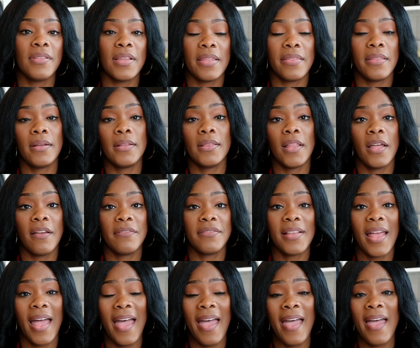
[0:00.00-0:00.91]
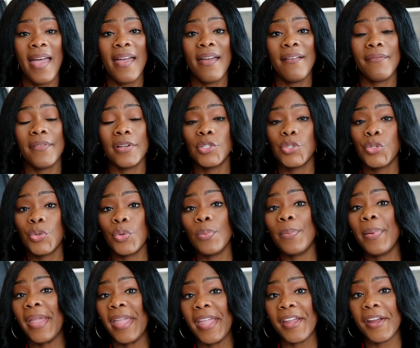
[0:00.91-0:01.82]
leather gloves. I have
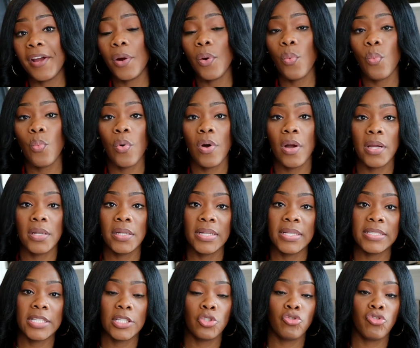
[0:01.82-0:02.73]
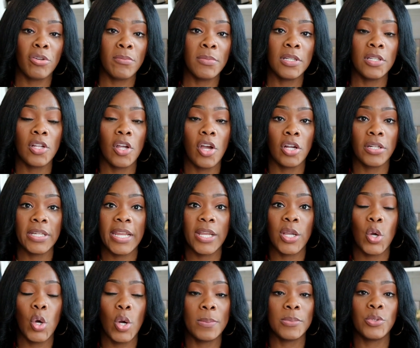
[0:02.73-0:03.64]
two pair. One is extremely long, they
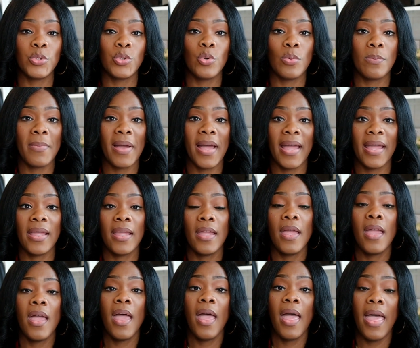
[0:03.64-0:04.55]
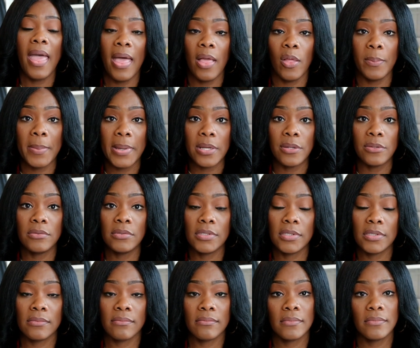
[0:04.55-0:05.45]
go up to my
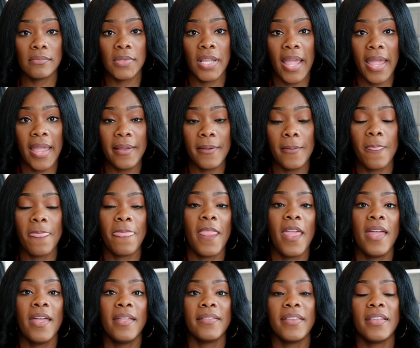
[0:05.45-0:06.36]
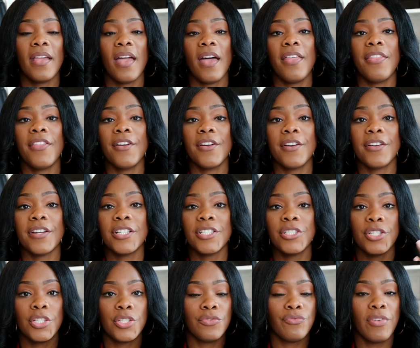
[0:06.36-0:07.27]
elbows, okay? The other
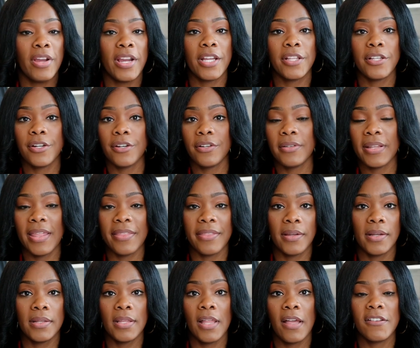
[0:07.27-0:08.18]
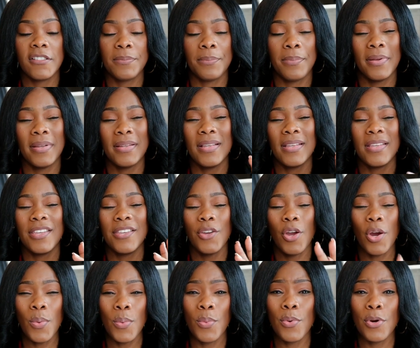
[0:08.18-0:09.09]
is just regular leather gloves, but
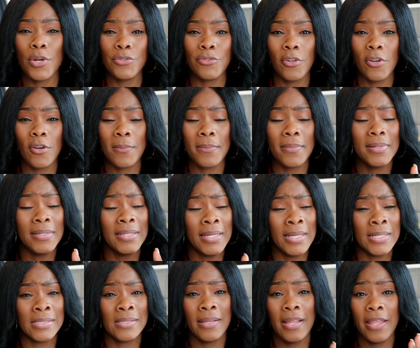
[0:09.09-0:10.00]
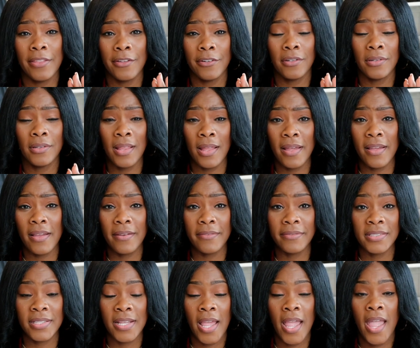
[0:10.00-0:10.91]
your wardrobe needs leather
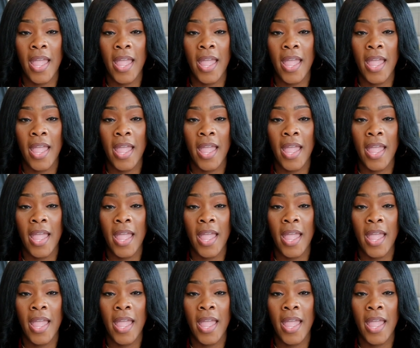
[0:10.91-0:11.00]
gloves